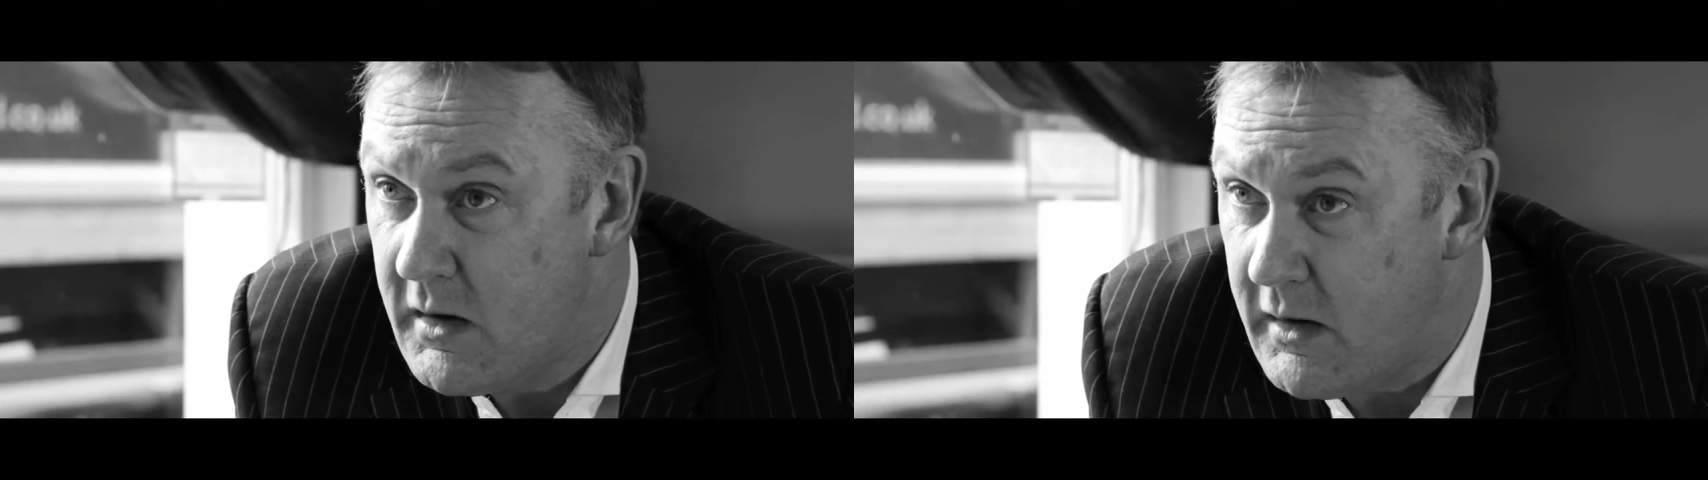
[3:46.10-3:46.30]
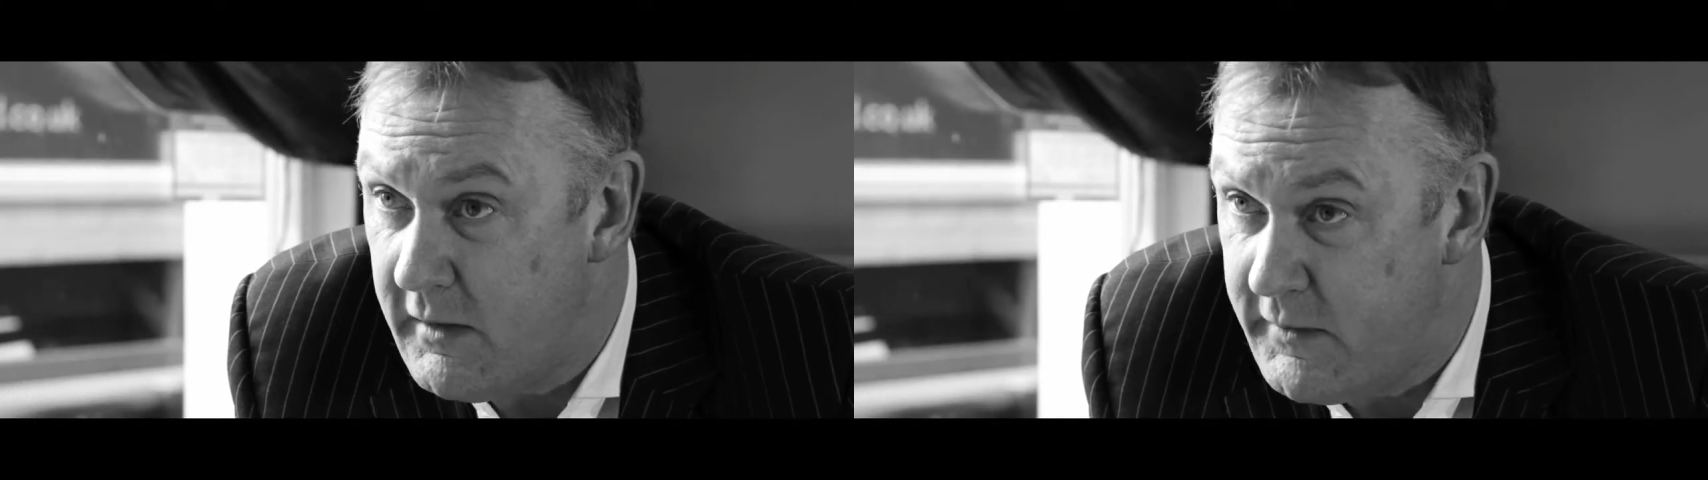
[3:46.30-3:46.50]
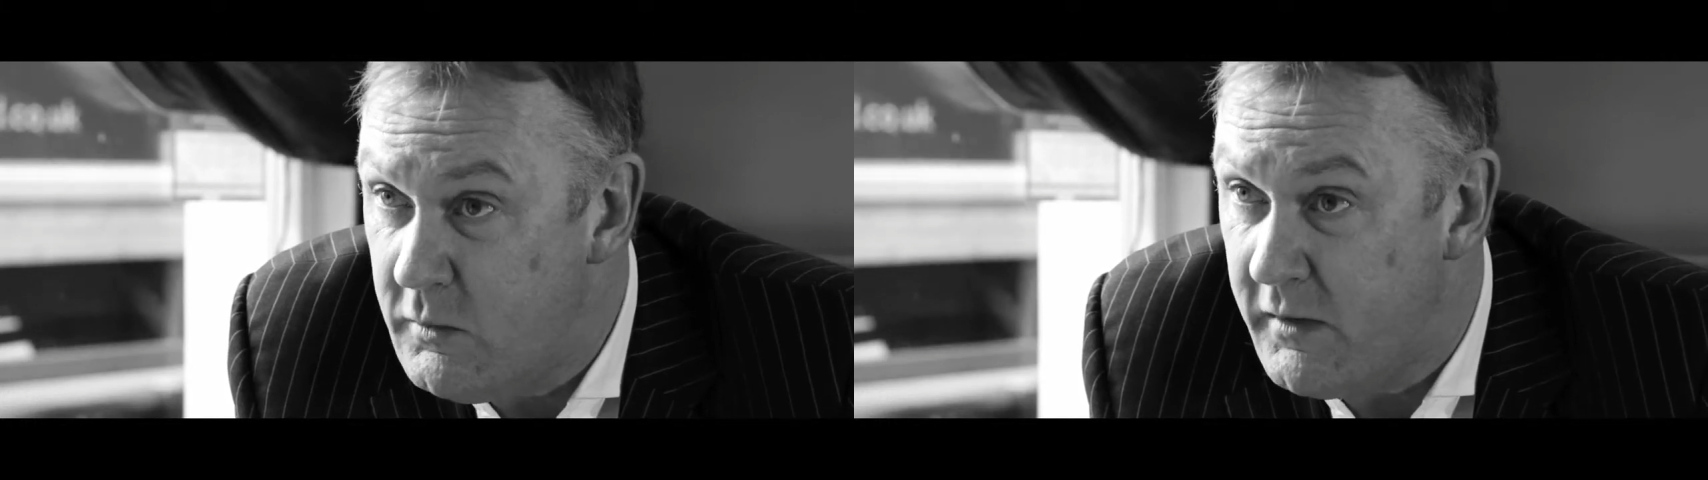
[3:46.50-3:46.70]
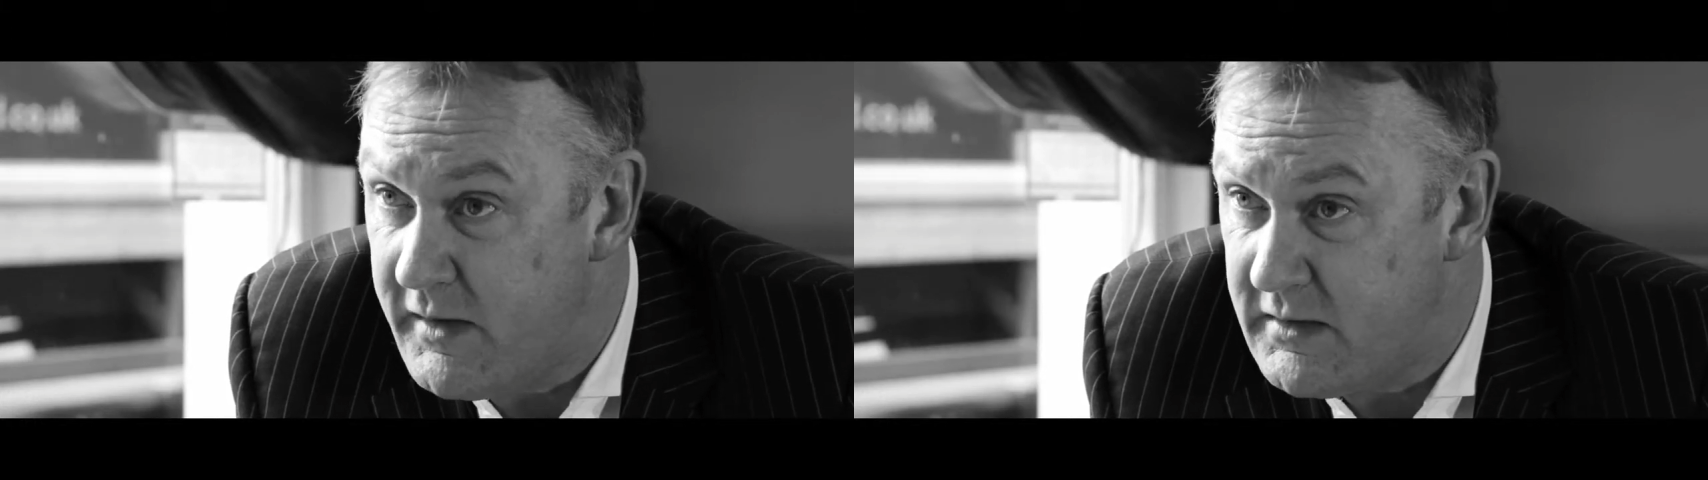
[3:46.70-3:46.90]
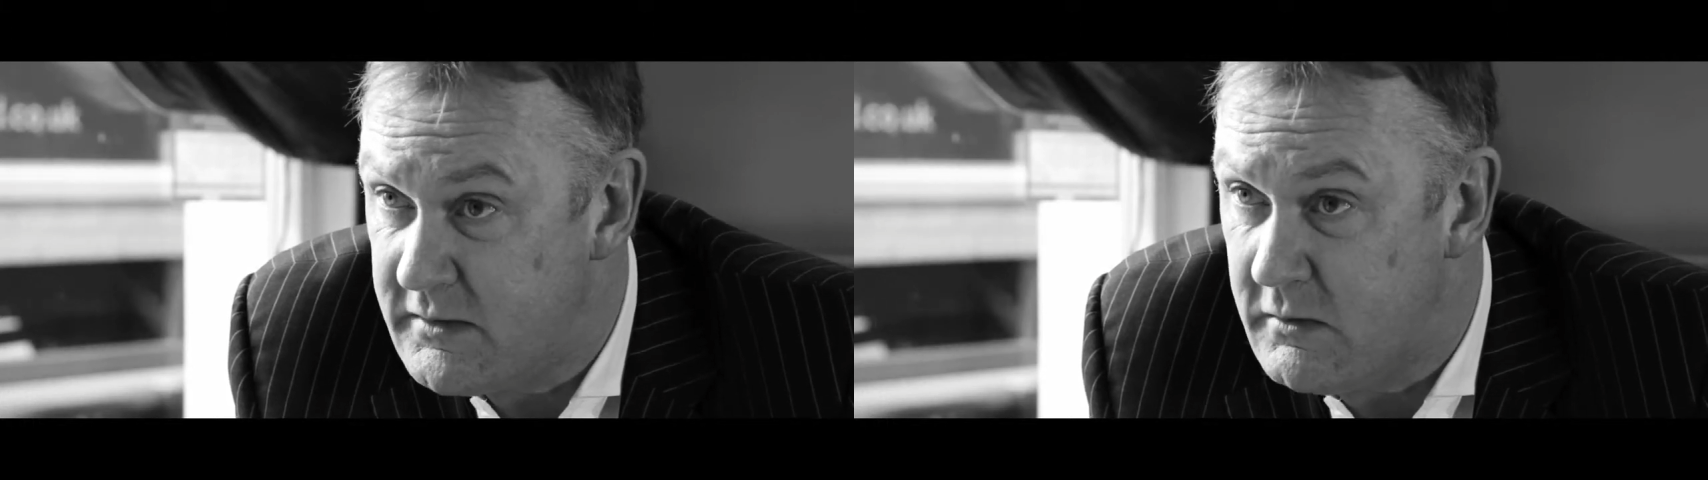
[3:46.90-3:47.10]
If you want
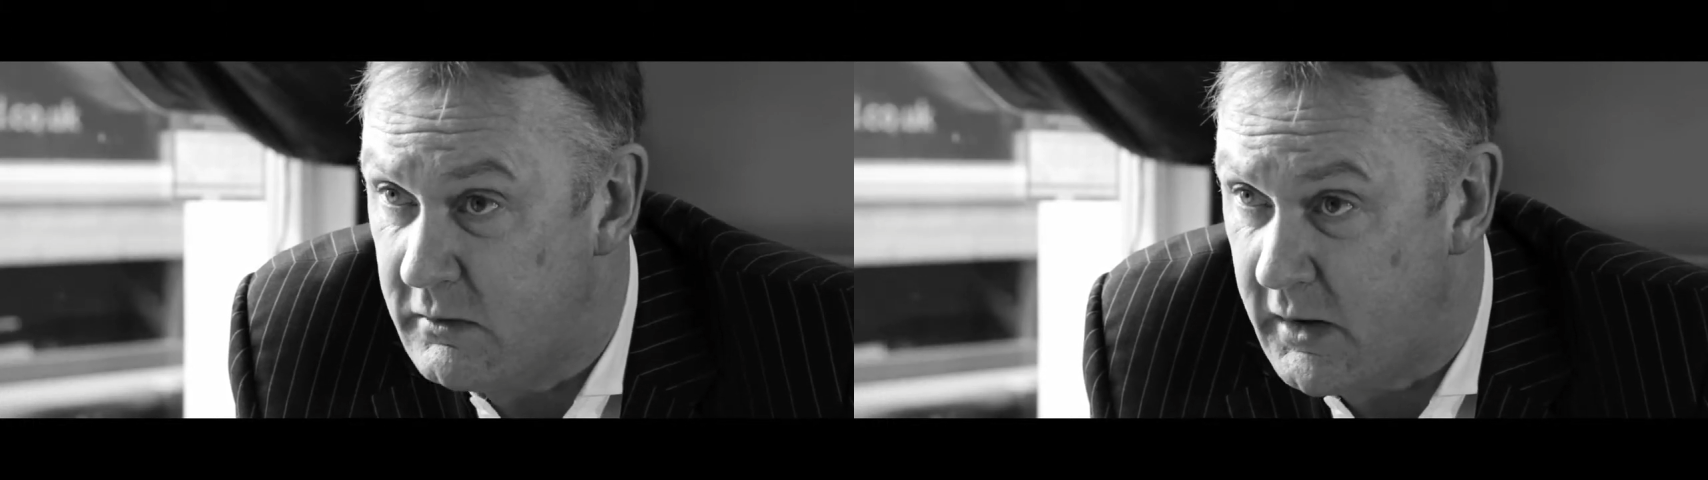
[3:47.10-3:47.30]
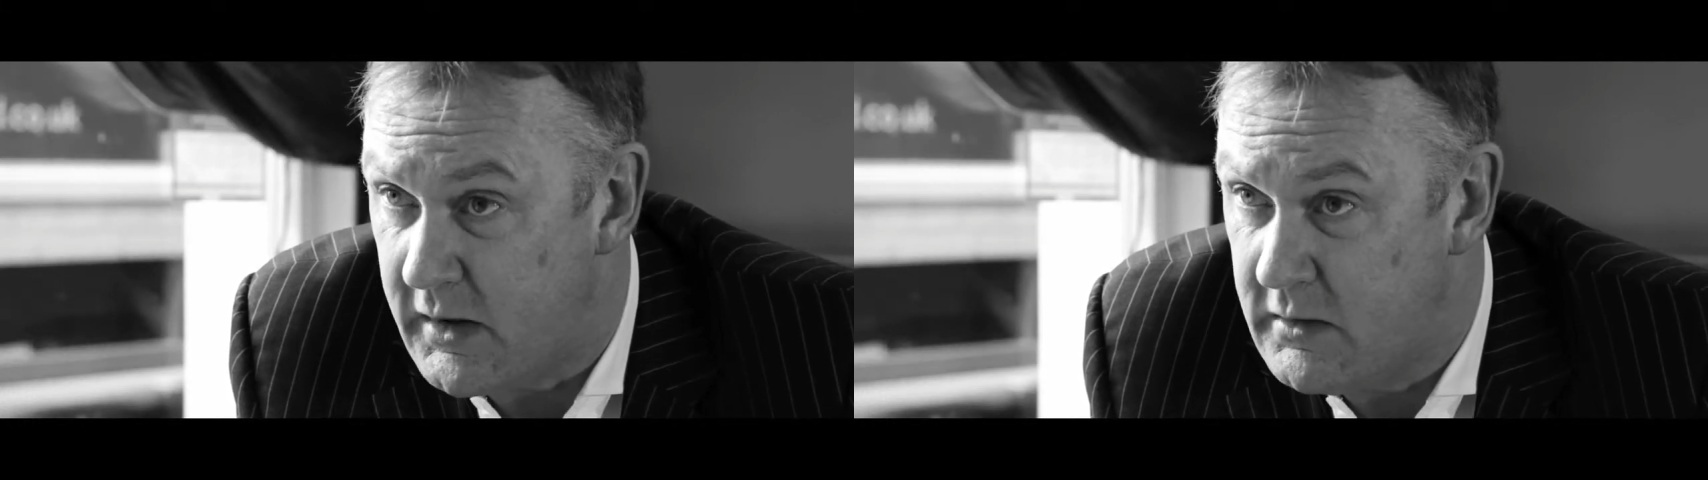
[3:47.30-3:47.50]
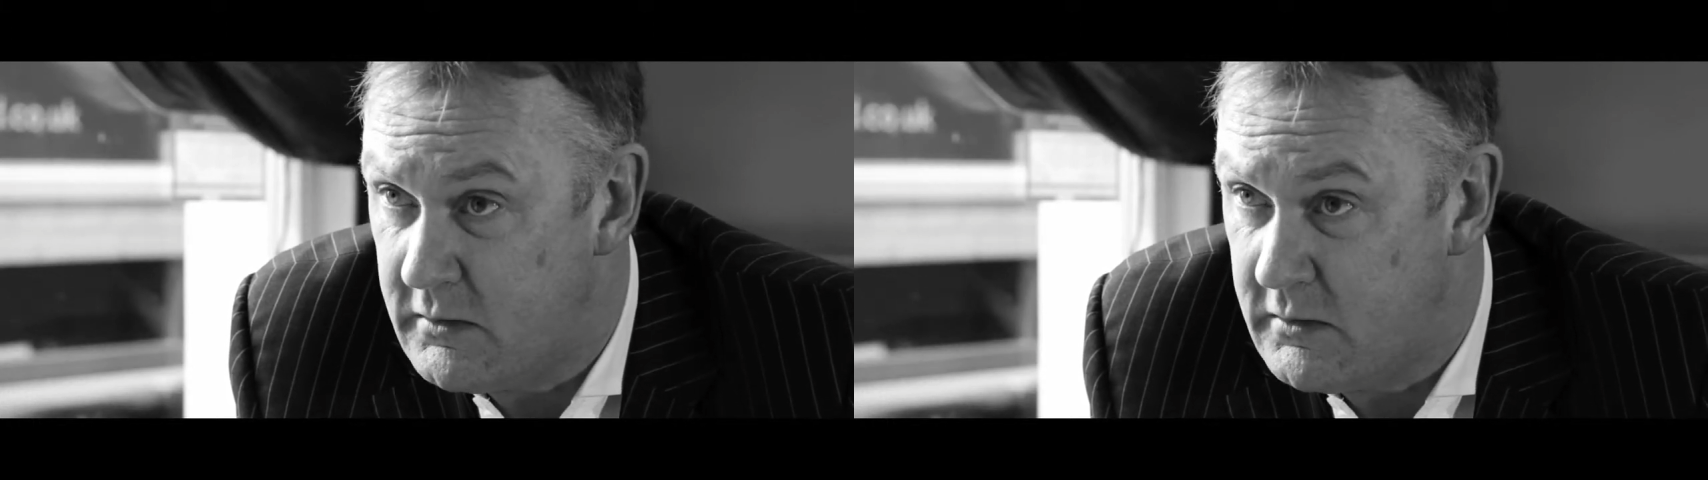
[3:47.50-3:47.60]
this story,